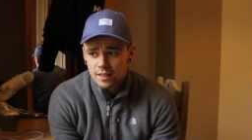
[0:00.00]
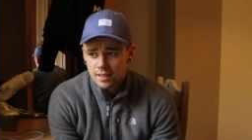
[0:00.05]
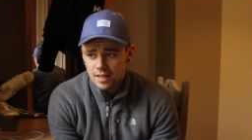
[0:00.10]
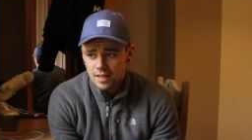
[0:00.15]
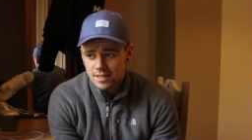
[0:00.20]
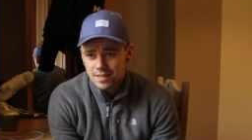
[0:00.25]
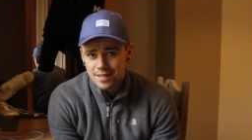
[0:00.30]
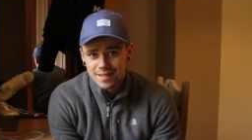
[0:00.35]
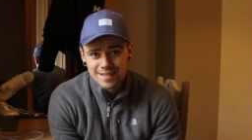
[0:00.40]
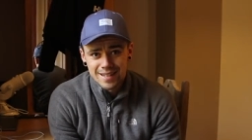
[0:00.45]

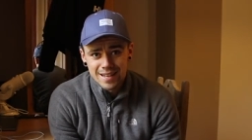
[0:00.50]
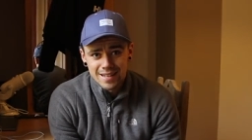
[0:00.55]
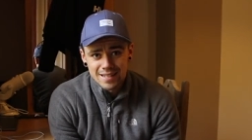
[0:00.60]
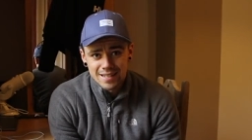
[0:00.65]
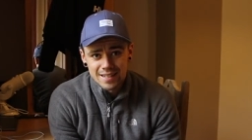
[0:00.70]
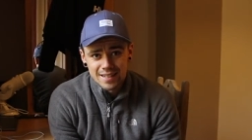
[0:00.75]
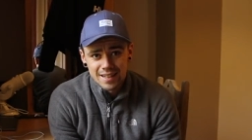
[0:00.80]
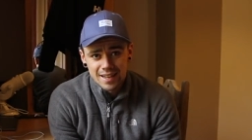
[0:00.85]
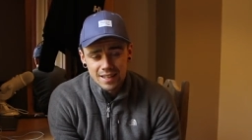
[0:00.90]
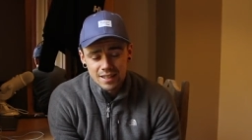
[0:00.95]
that's the day
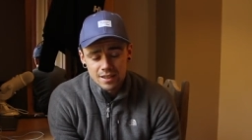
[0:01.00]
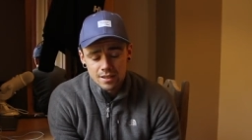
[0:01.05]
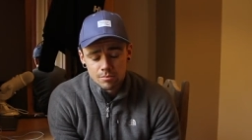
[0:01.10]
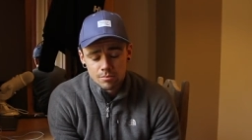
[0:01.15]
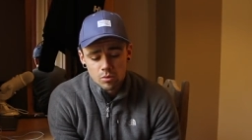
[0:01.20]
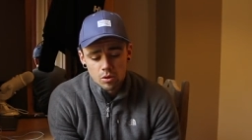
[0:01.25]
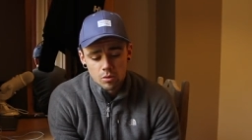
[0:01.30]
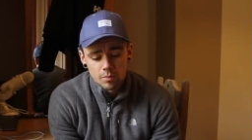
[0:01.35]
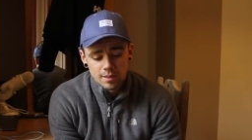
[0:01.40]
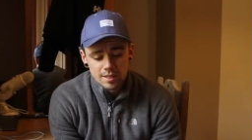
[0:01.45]
to day at the
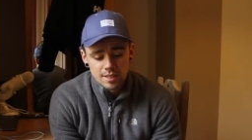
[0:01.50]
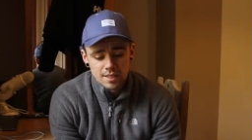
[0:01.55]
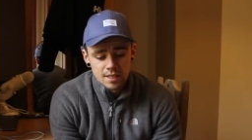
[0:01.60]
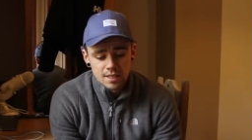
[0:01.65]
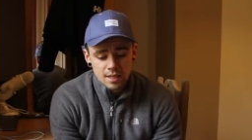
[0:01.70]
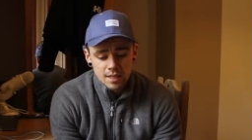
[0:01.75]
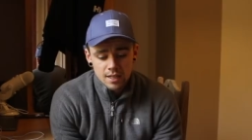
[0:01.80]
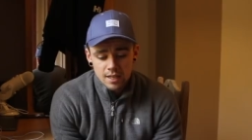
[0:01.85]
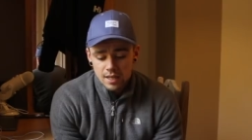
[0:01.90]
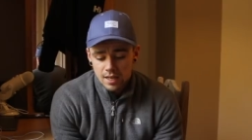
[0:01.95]

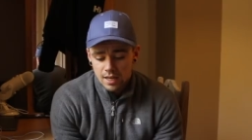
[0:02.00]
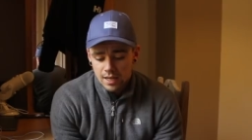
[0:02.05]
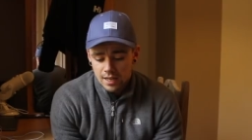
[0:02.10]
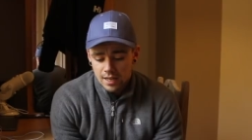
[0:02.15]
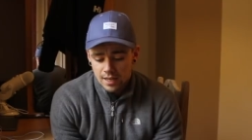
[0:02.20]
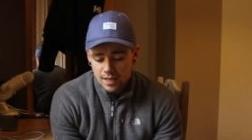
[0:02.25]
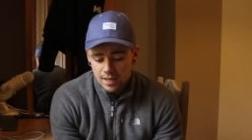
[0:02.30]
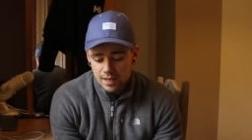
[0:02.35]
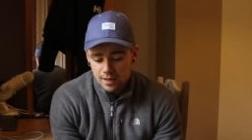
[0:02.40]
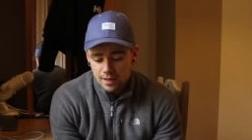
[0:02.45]
moment,
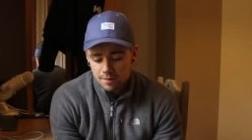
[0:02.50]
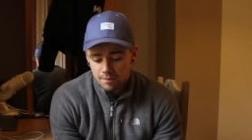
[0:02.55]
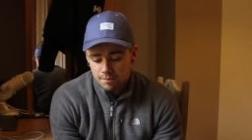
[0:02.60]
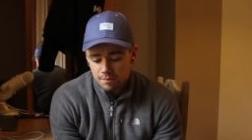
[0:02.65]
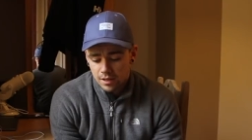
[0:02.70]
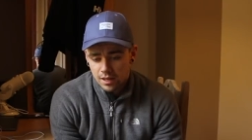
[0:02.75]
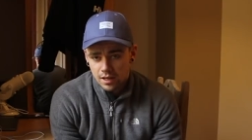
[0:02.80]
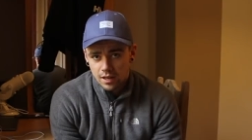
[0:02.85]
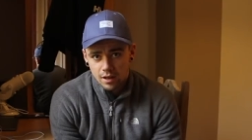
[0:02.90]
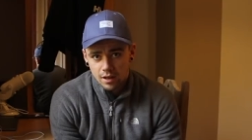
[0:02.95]

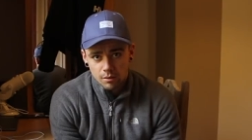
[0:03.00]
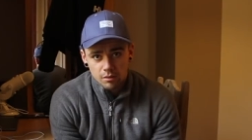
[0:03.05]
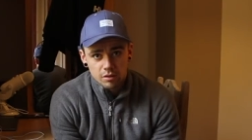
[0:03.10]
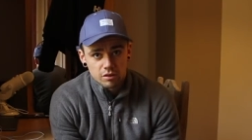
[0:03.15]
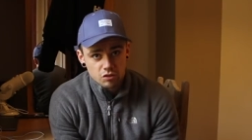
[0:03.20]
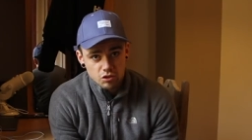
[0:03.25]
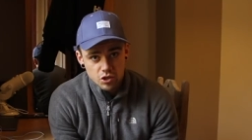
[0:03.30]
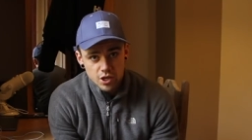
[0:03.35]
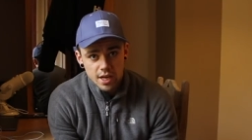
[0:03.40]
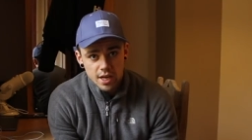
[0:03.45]
um, along with
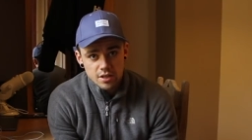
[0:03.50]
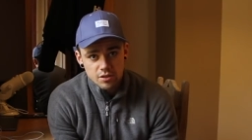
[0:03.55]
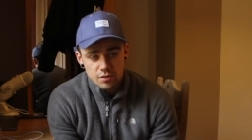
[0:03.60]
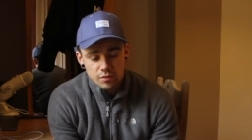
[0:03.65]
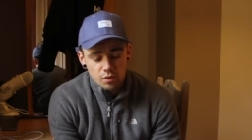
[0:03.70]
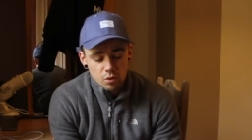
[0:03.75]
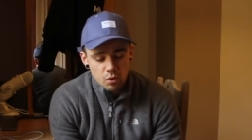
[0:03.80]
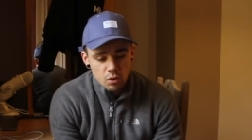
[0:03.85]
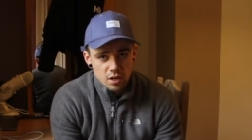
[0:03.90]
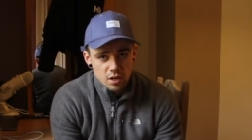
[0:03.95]
triage,
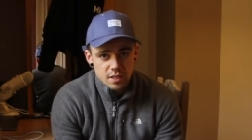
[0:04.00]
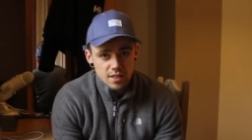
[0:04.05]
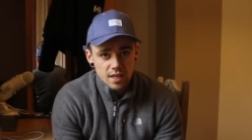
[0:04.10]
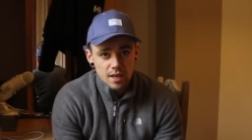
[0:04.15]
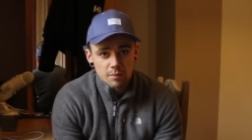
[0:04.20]
of course.